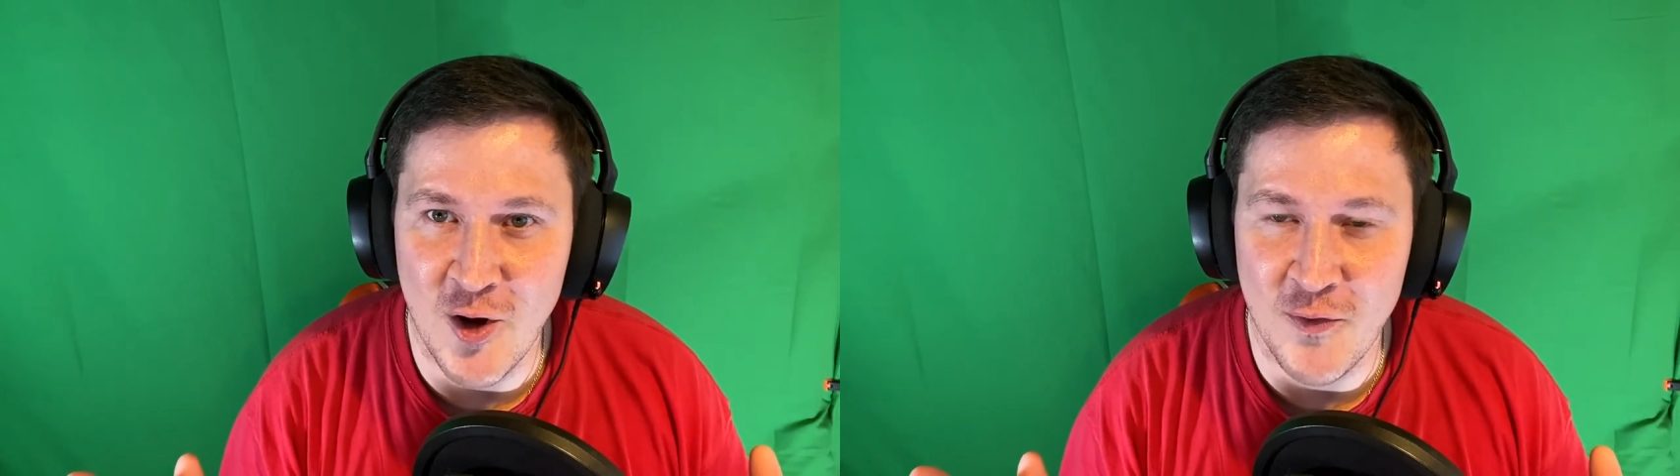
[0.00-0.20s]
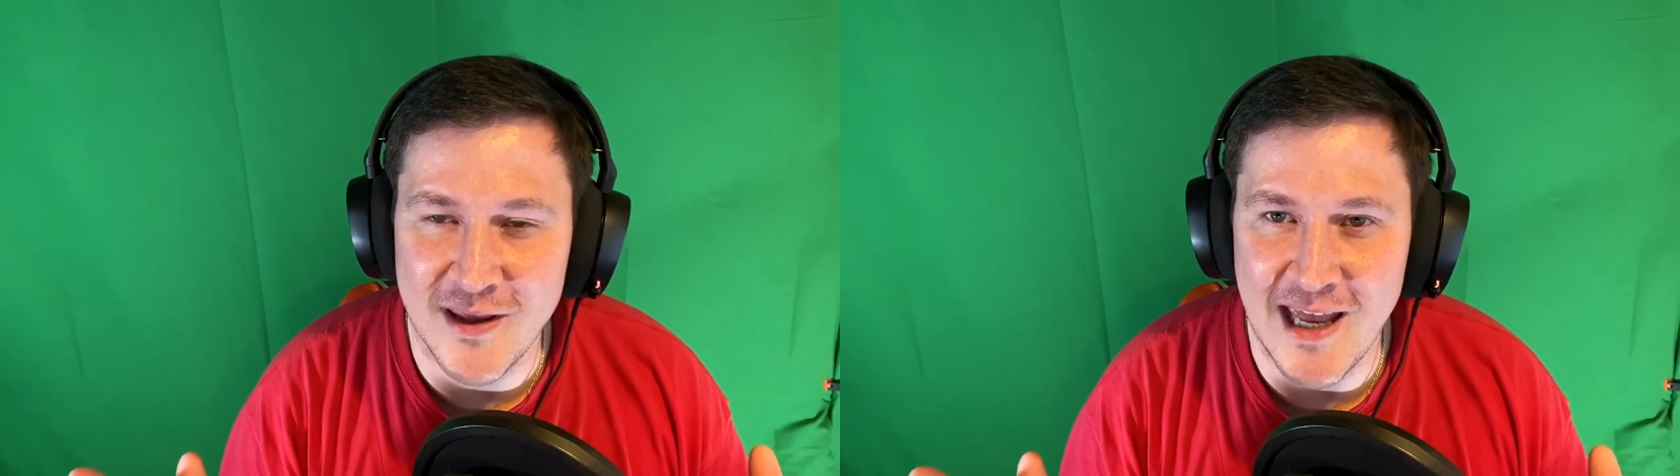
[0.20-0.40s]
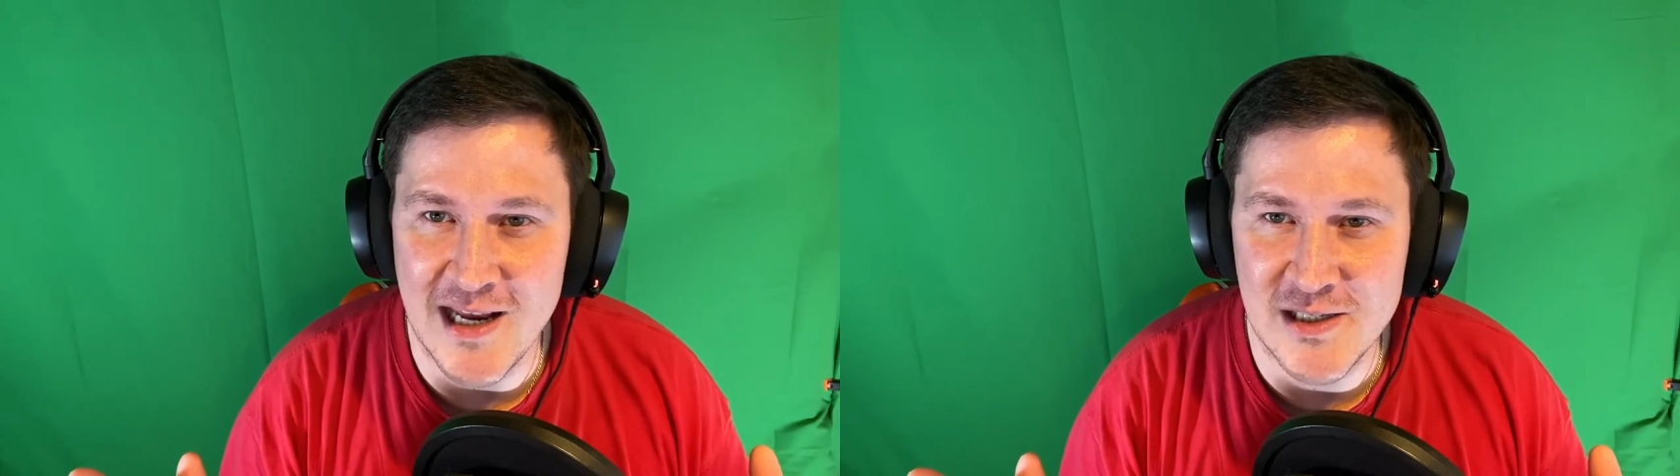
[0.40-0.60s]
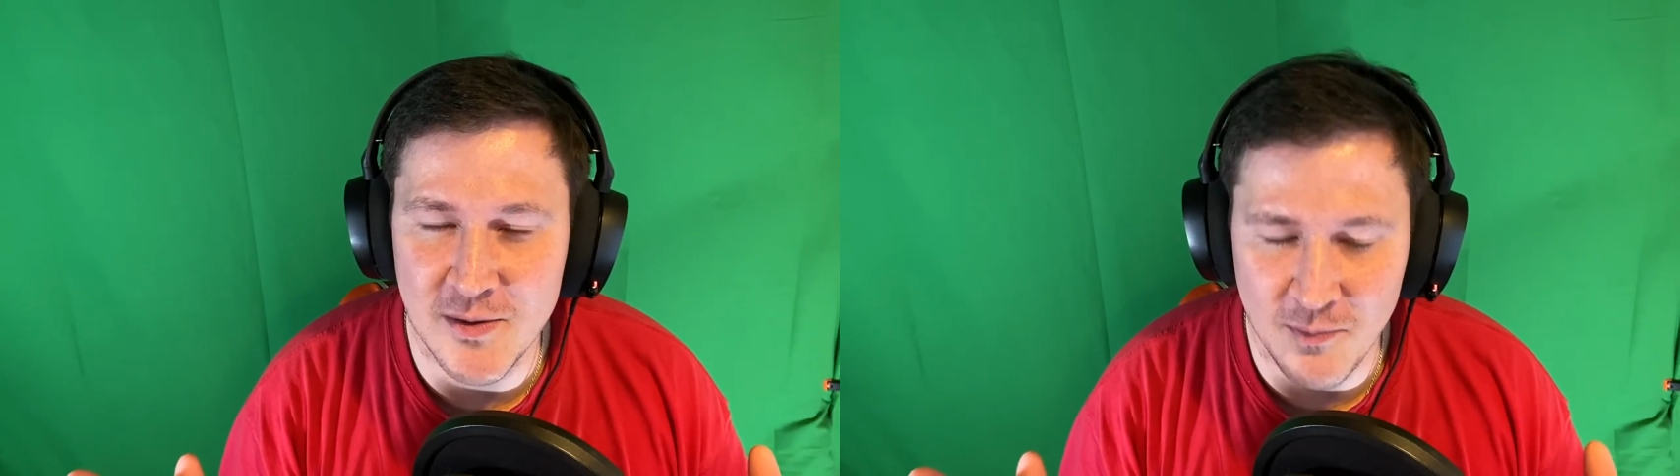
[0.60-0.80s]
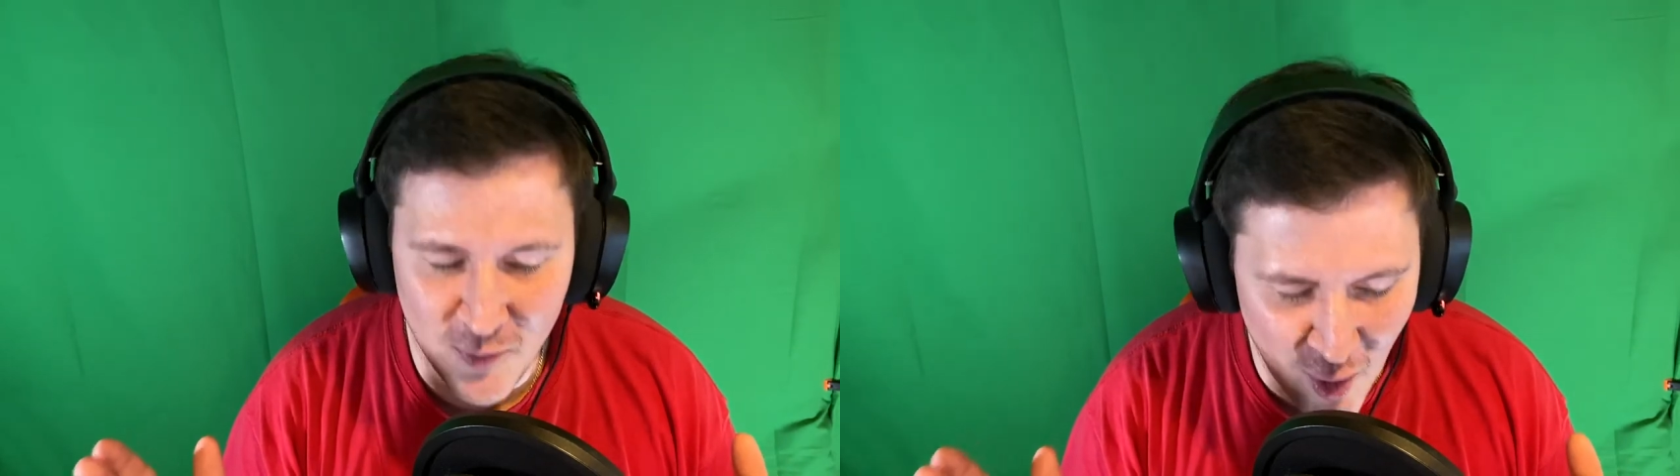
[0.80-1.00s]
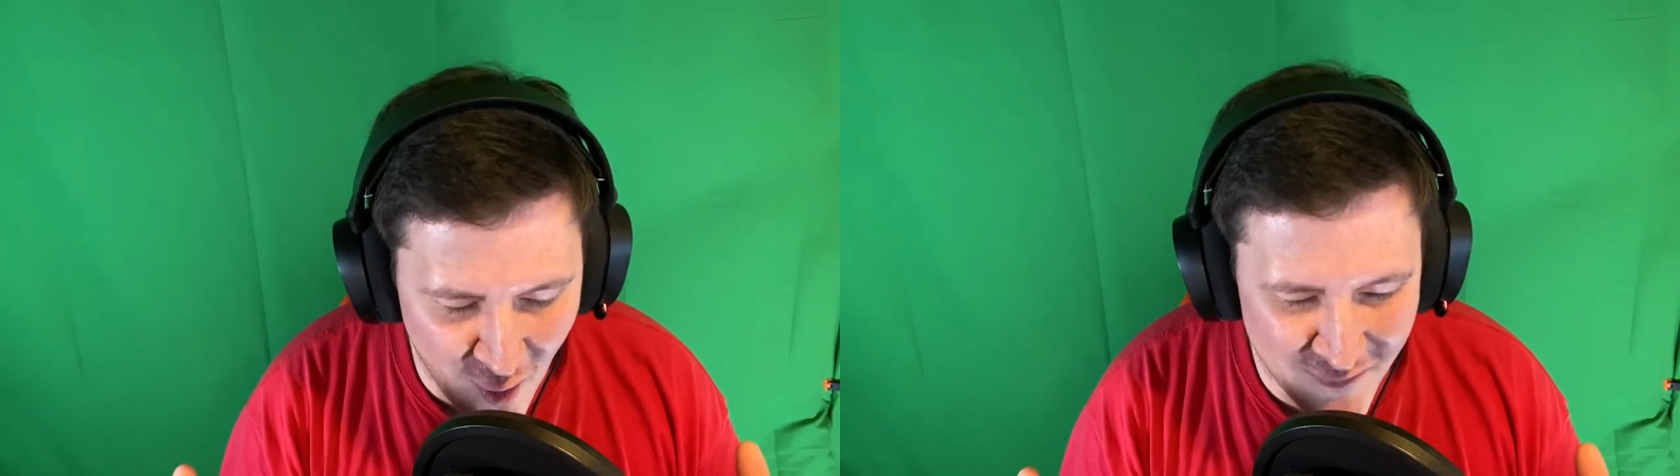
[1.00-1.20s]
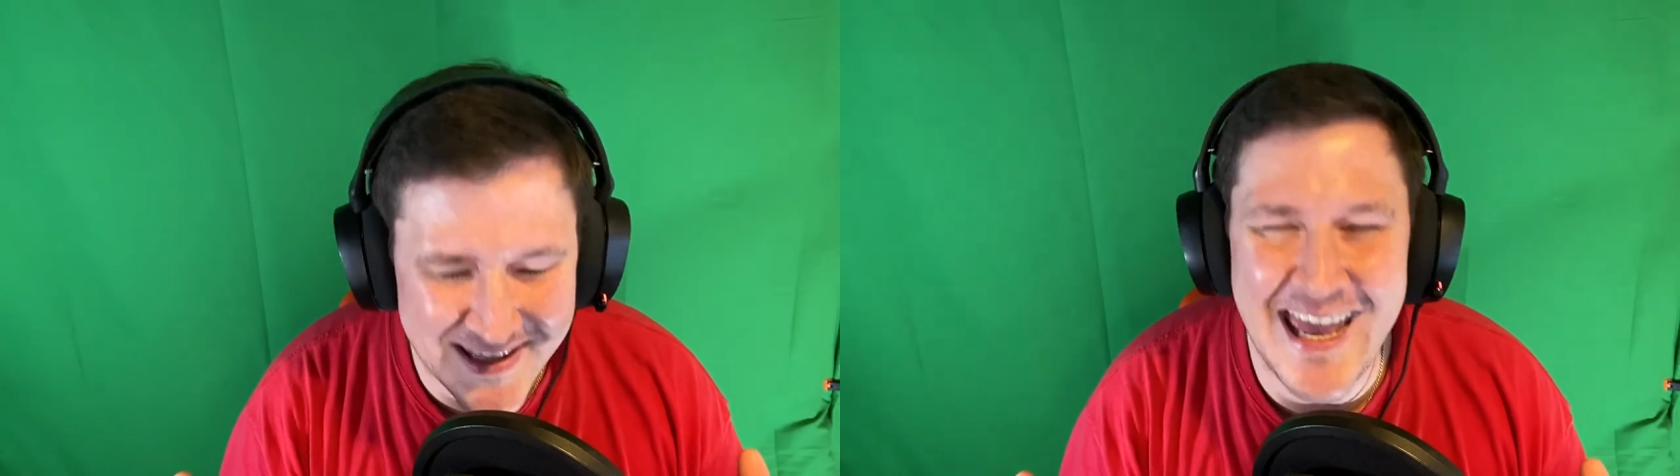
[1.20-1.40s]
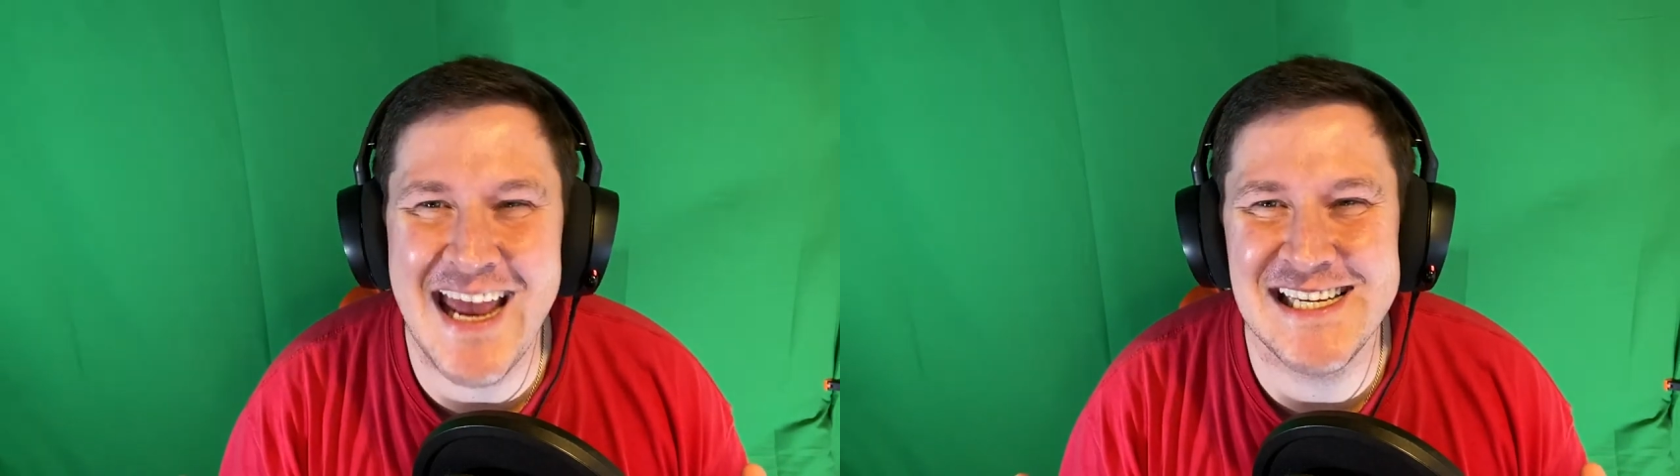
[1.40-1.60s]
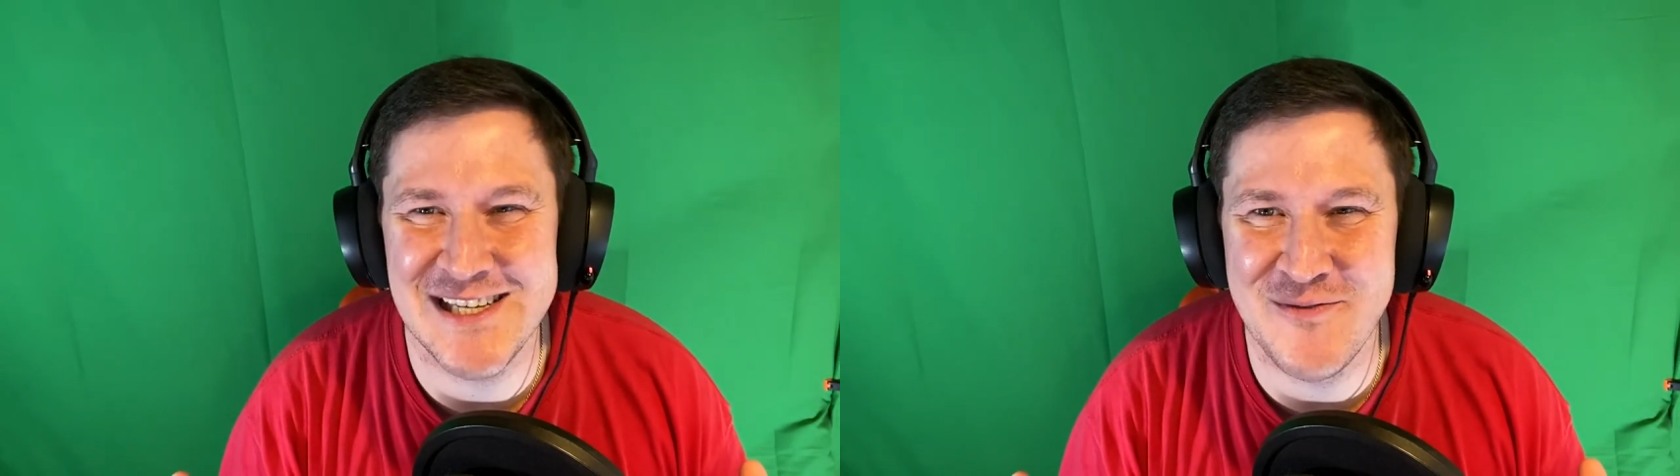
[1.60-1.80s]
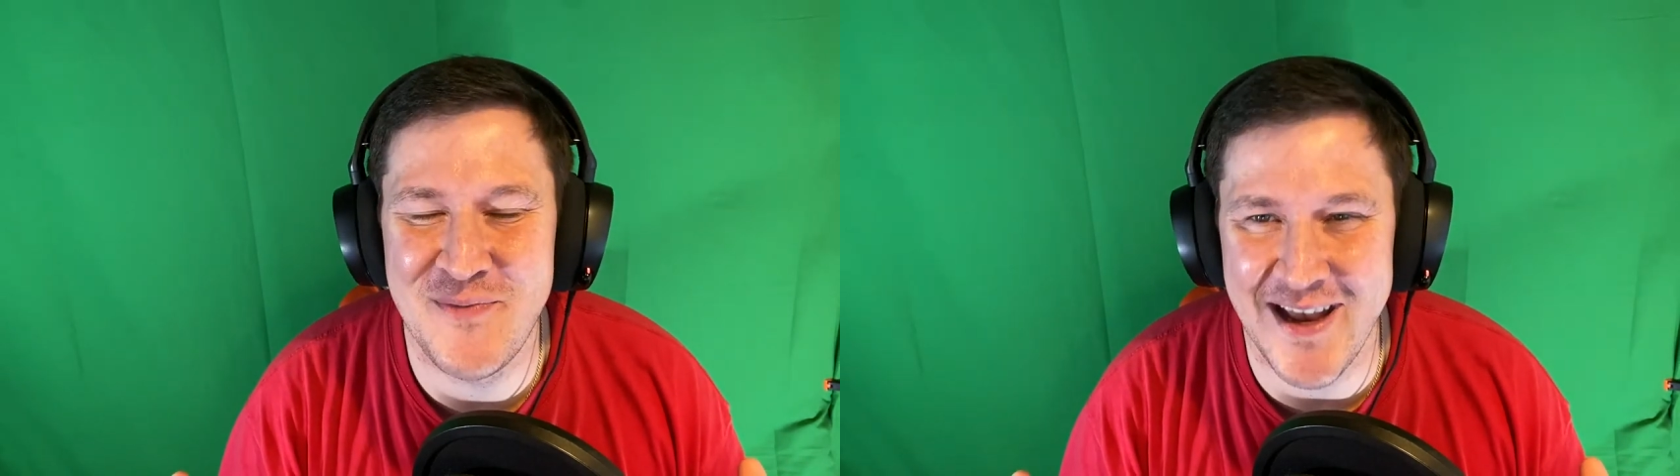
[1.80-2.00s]

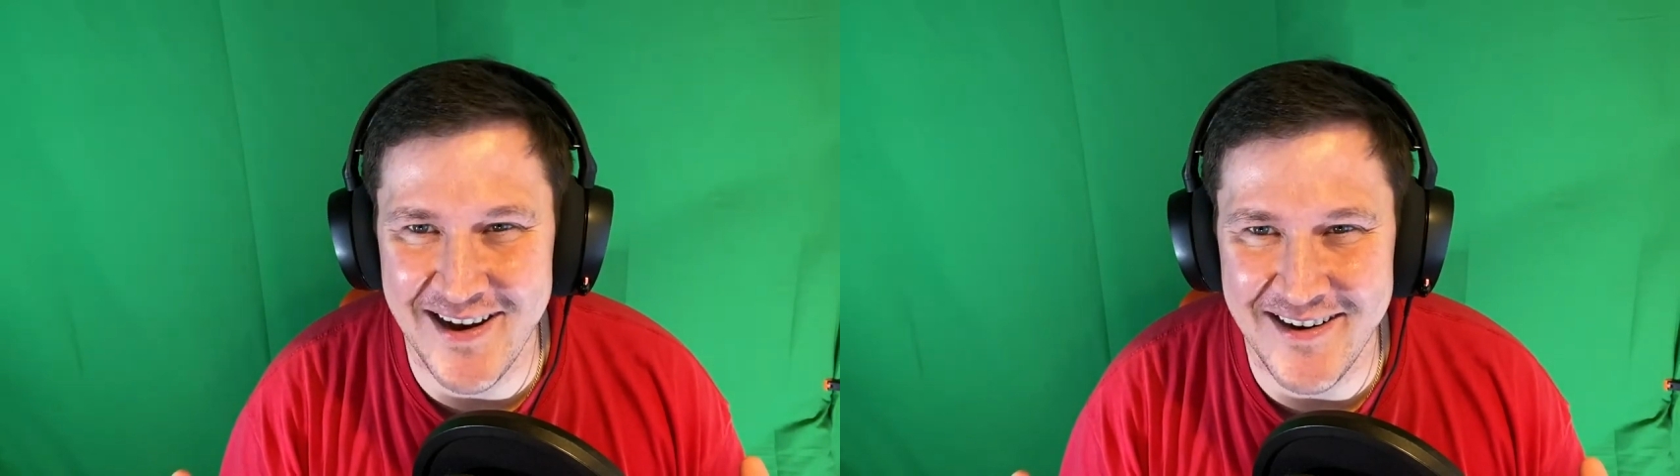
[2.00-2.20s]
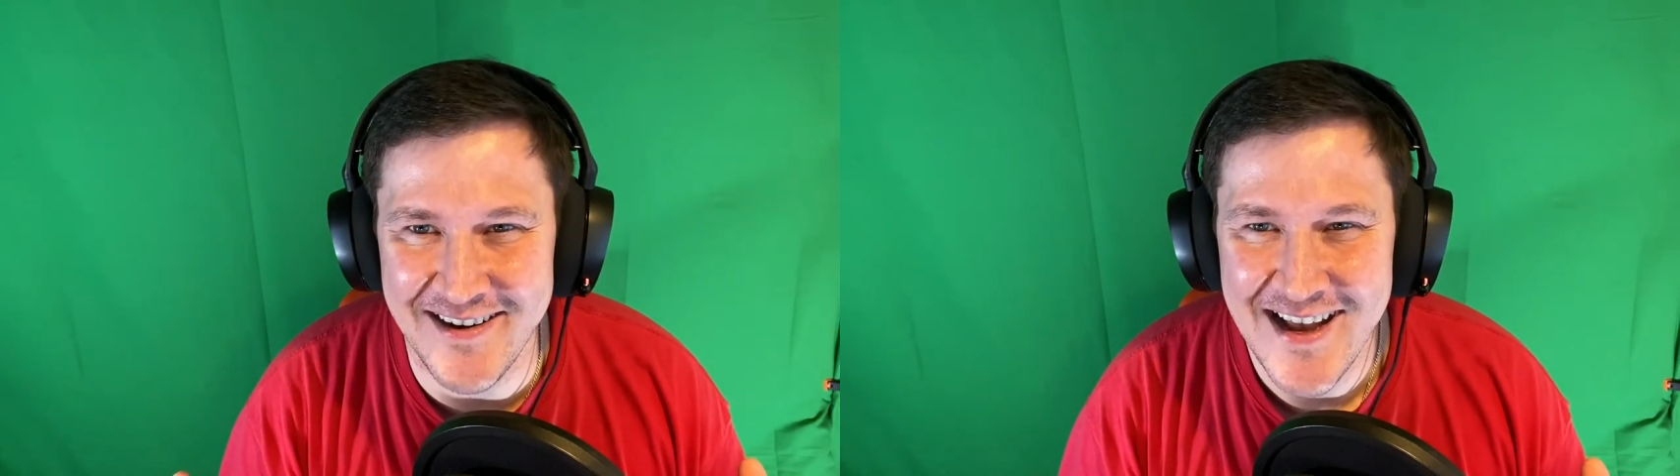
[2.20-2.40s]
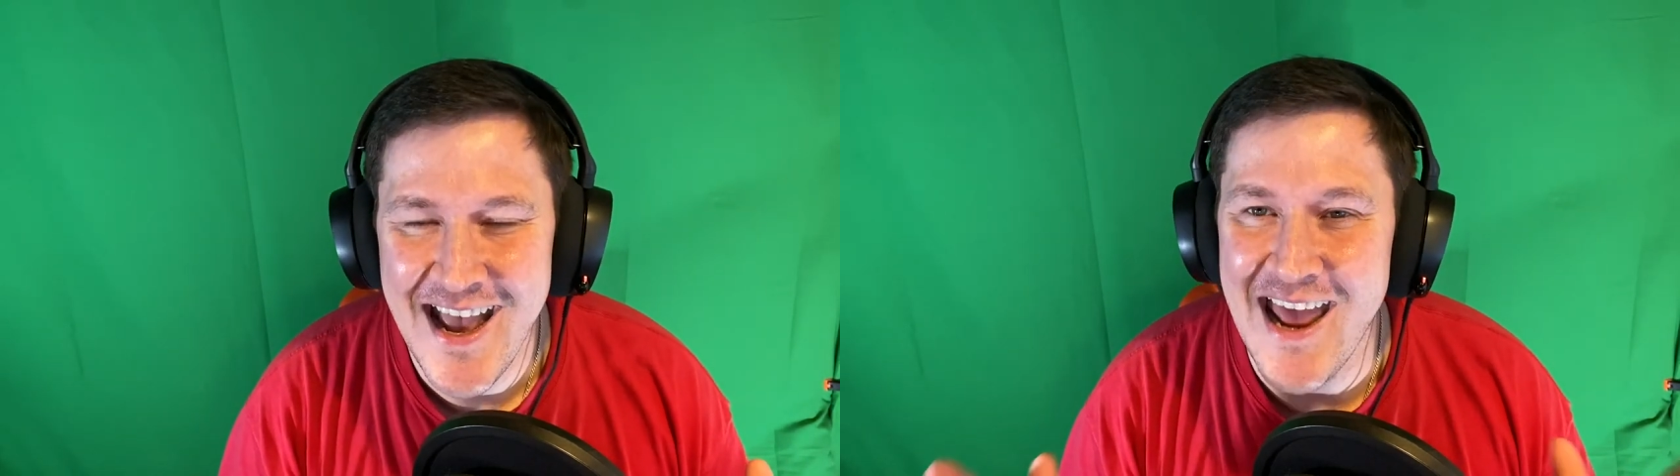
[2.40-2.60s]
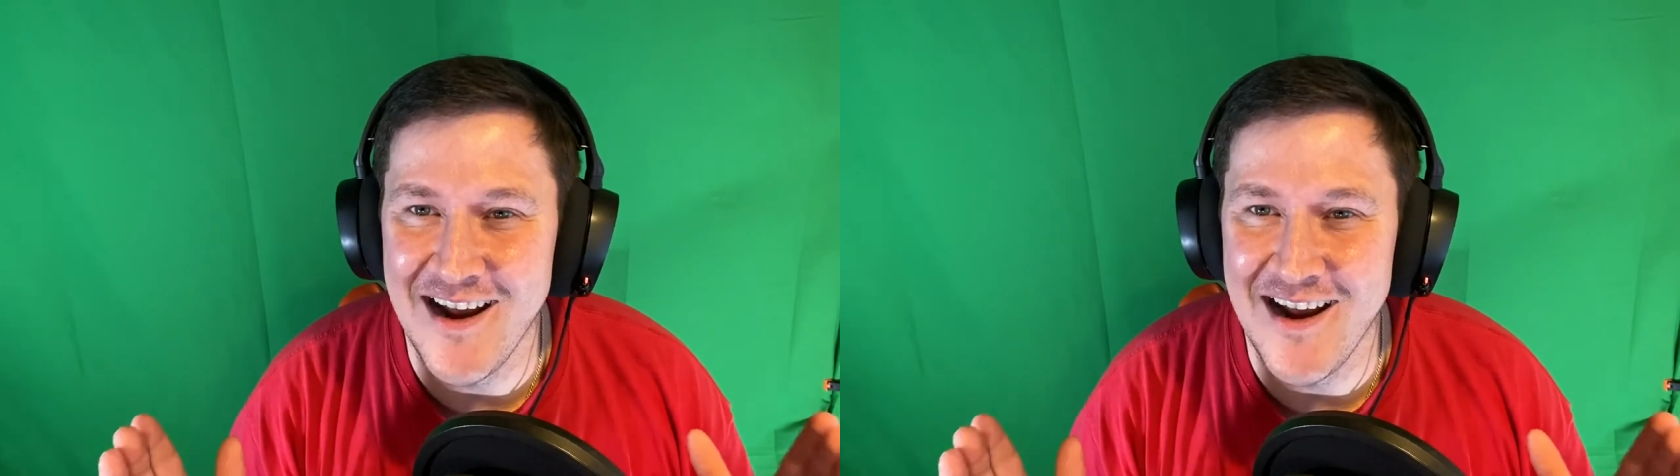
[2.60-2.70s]
notification bell,